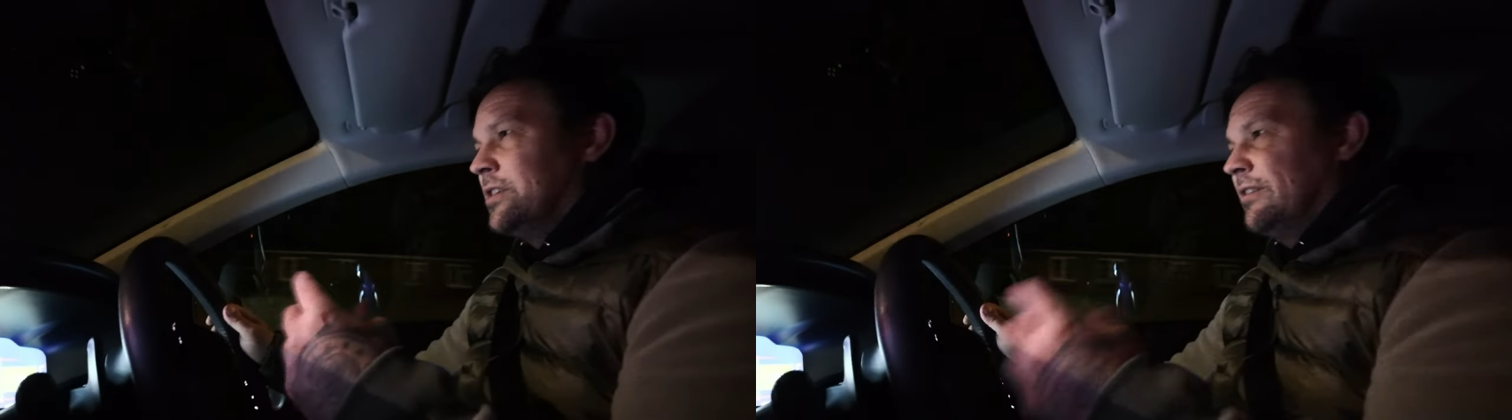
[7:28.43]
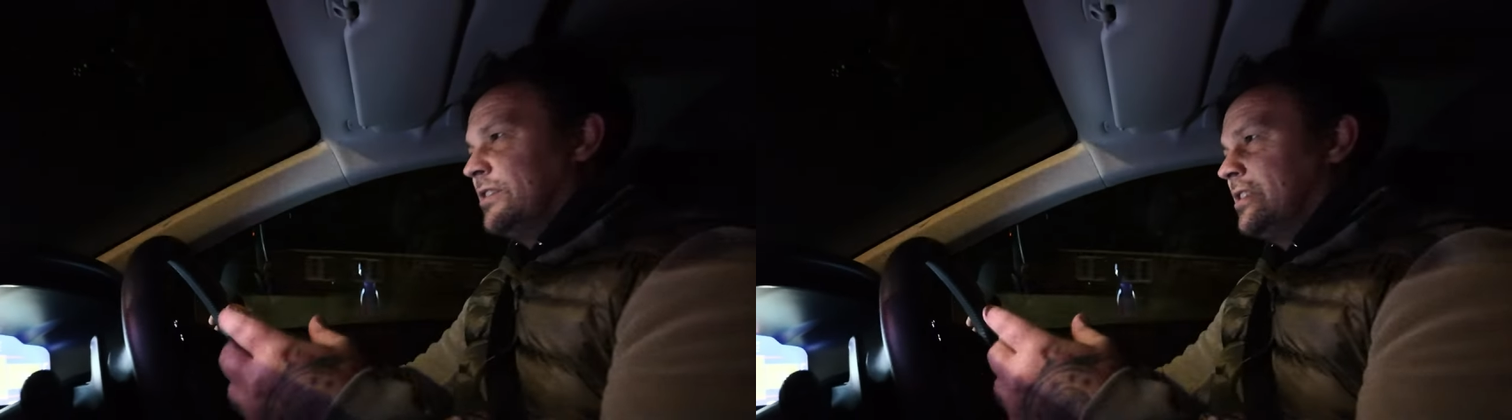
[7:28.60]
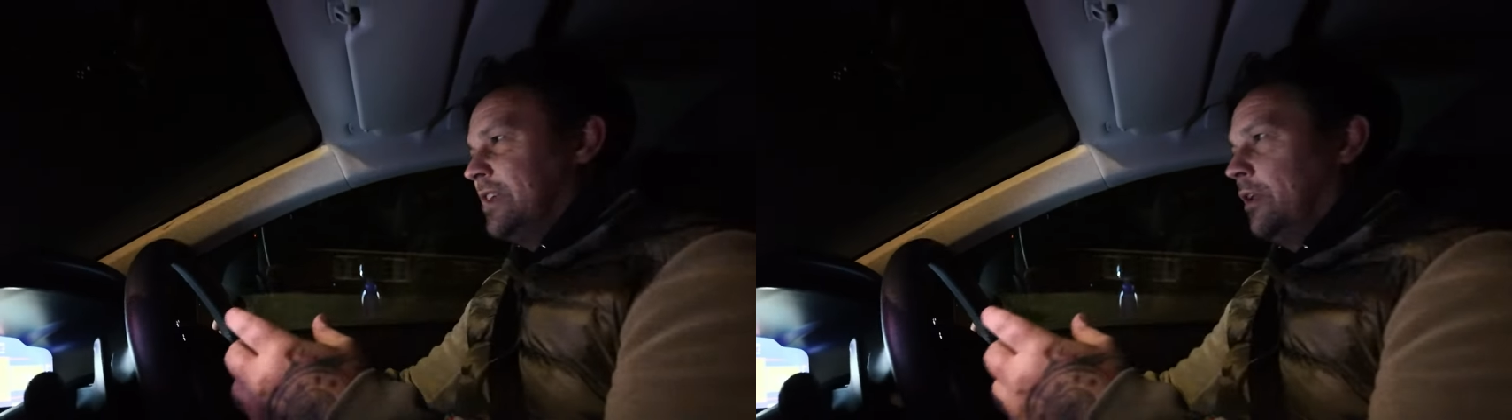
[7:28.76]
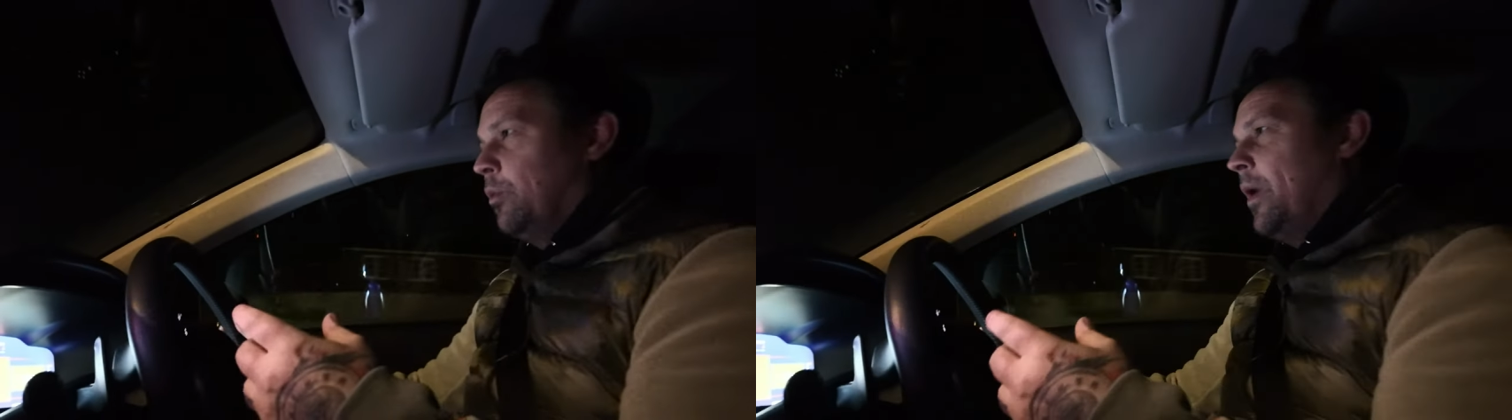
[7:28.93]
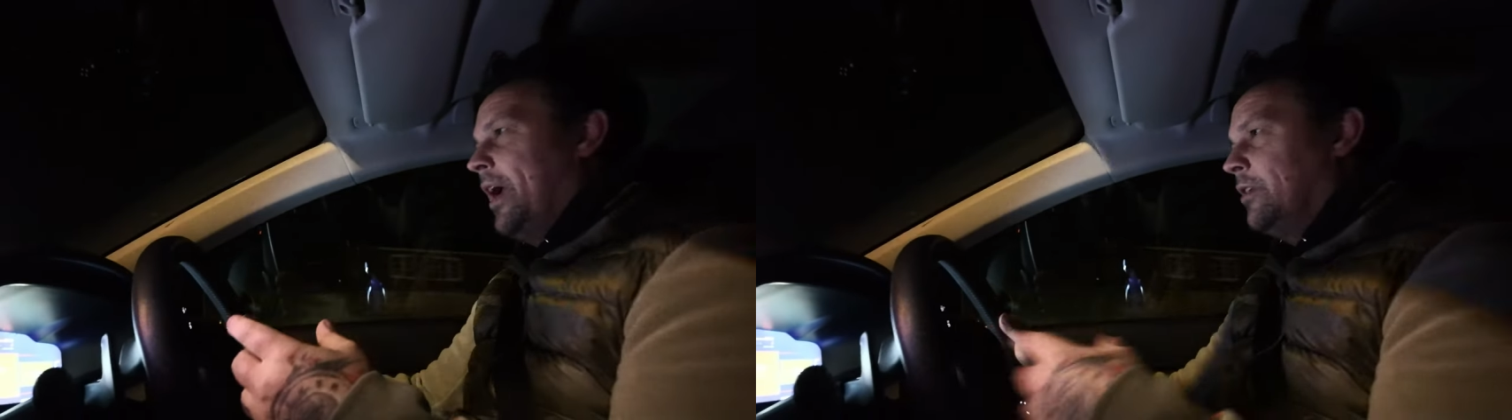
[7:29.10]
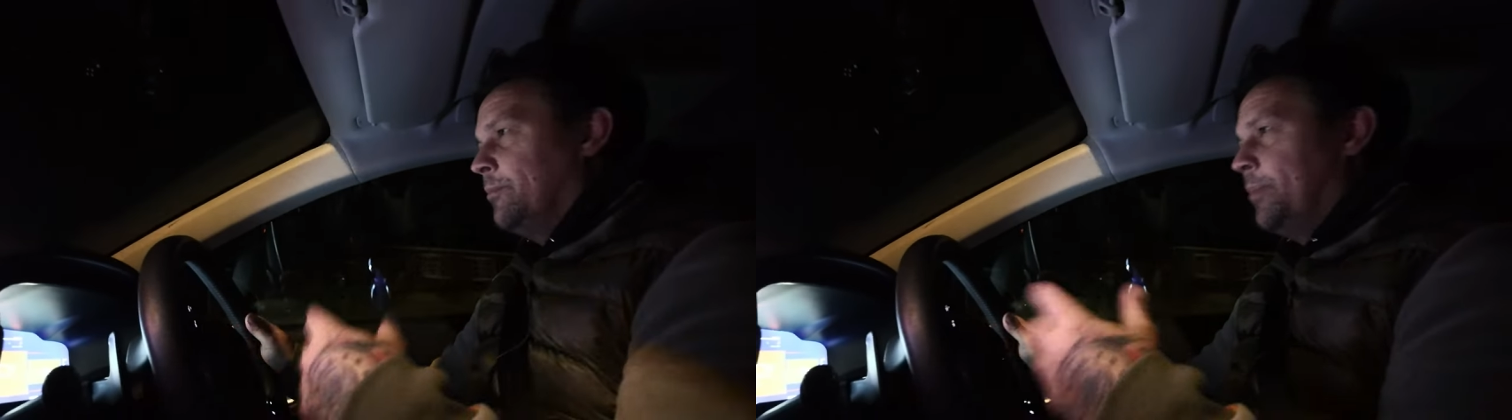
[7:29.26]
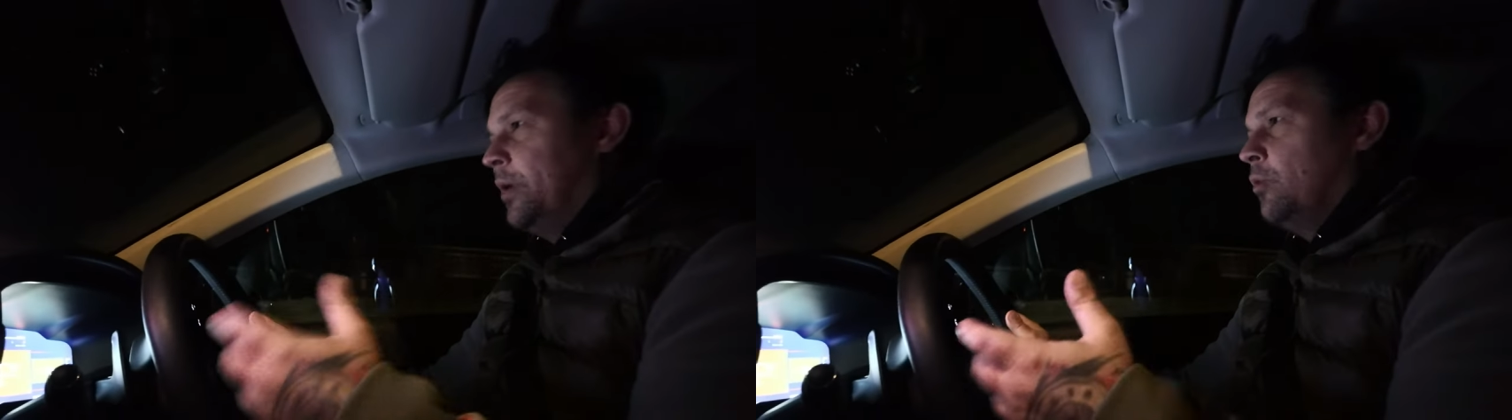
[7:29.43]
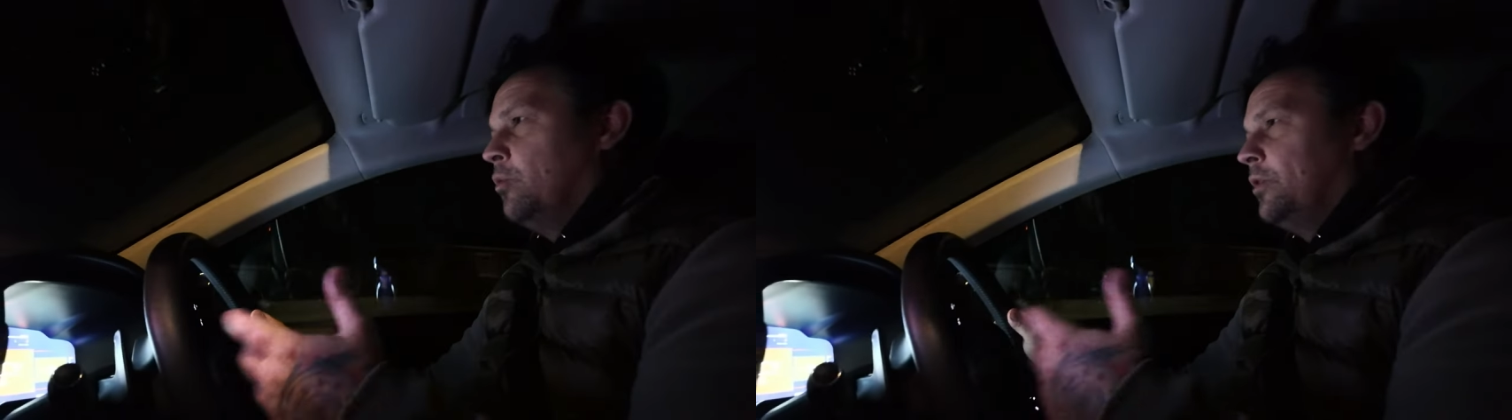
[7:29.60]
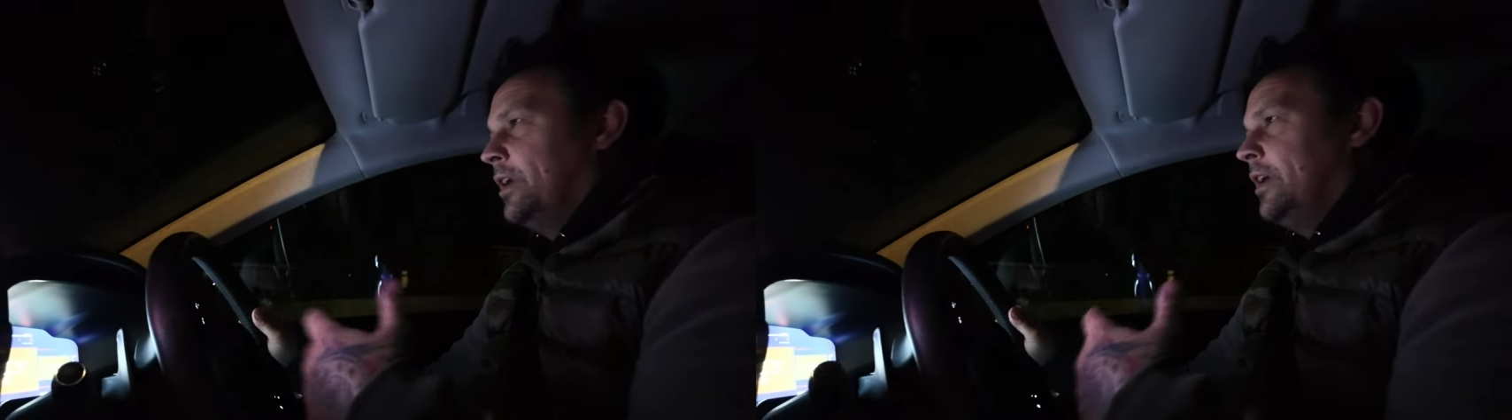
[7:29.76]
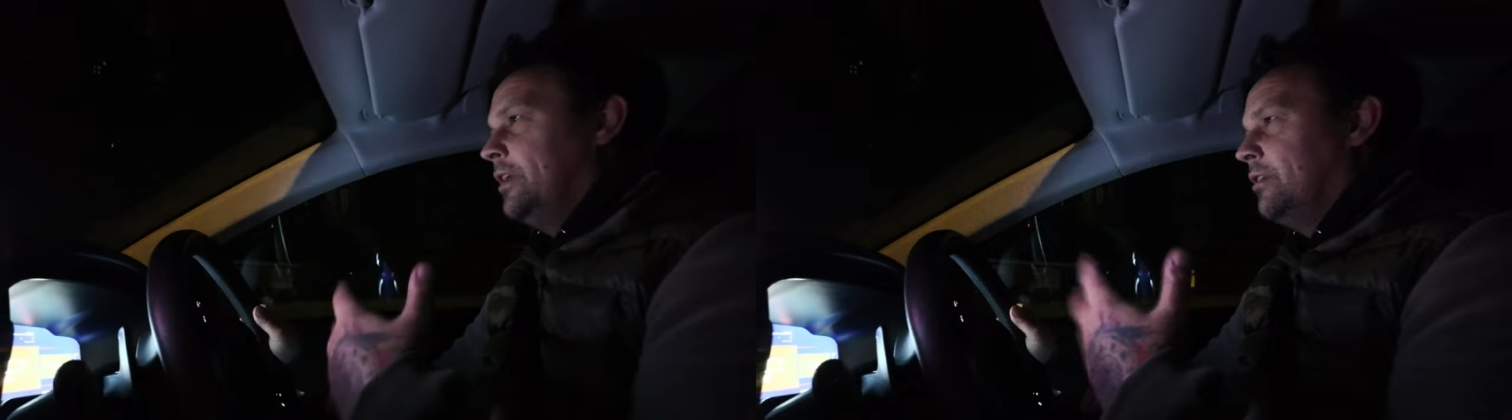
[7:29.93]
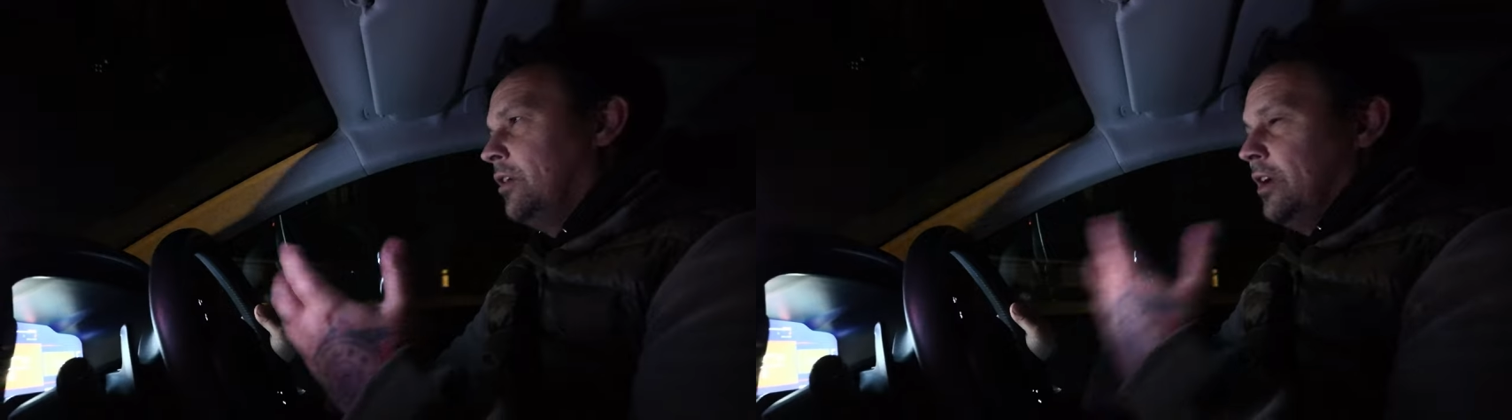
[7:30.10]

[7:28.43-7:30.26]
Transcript: something silhouetted, a building.